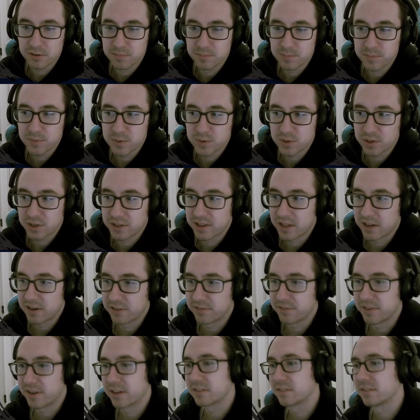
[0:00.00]
trigger that
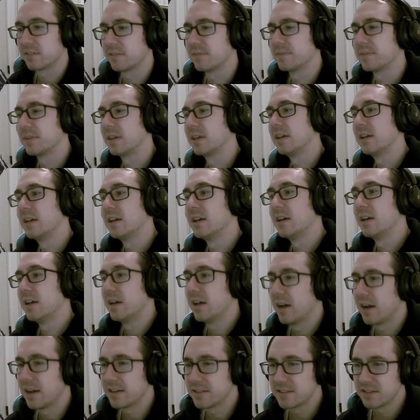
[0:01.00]
effect.
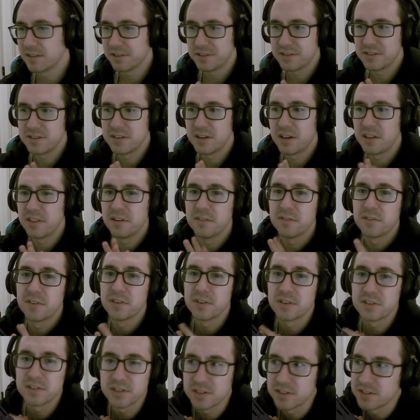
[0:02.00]
I saw another
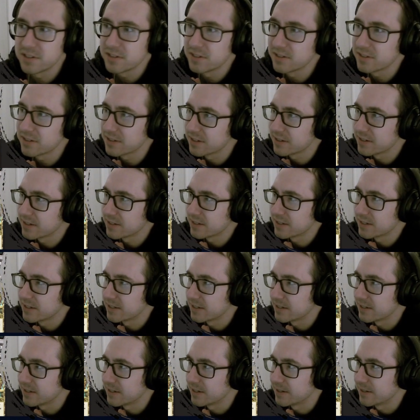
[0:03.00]
version,
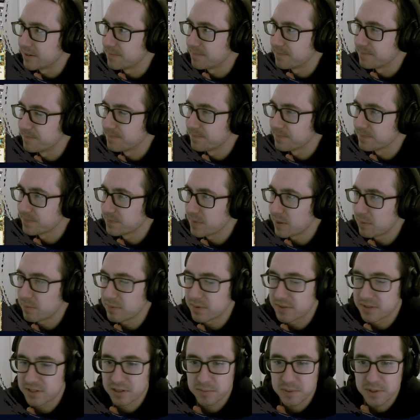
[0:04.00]
maybe
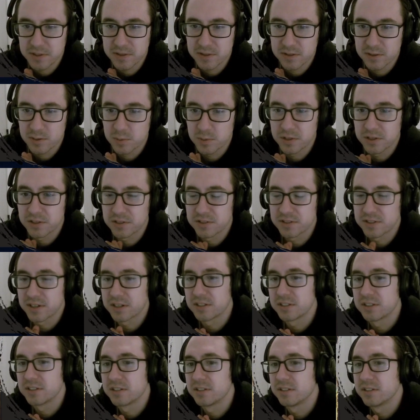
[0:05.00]
it's gonna be in the Twitter
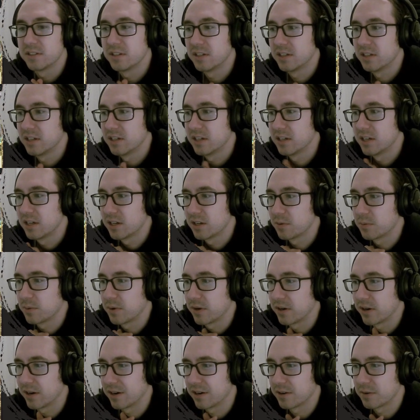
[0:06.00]
section,
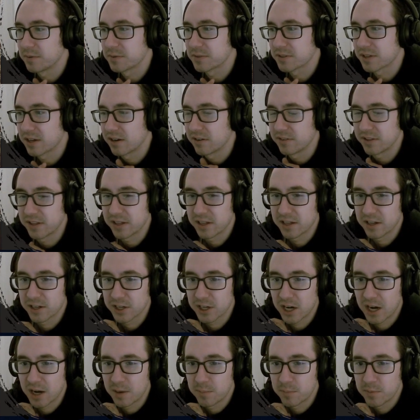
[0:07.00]
where it was kind of like a
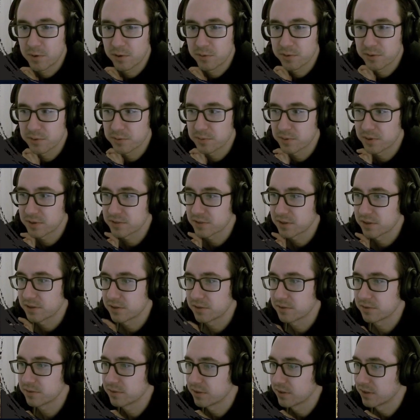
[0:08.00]
combo with Resco,